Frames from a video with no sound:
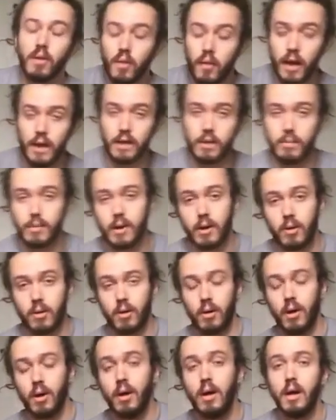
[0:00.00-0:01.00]
Like the bear
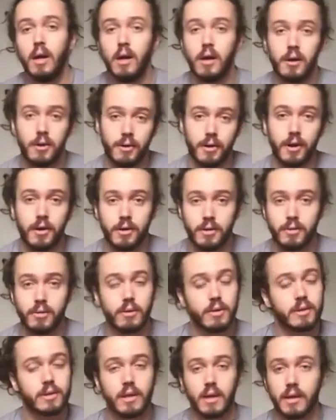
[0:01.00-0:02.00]
crawl, you're going to
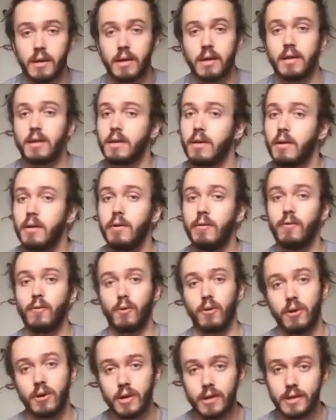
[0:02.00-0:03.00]
do this again
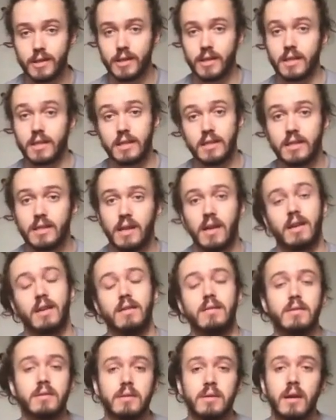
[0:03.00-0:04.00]
for 60
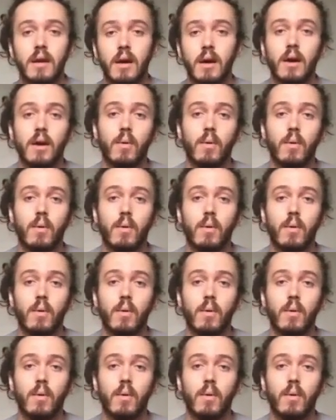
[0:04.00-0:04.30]
seconds.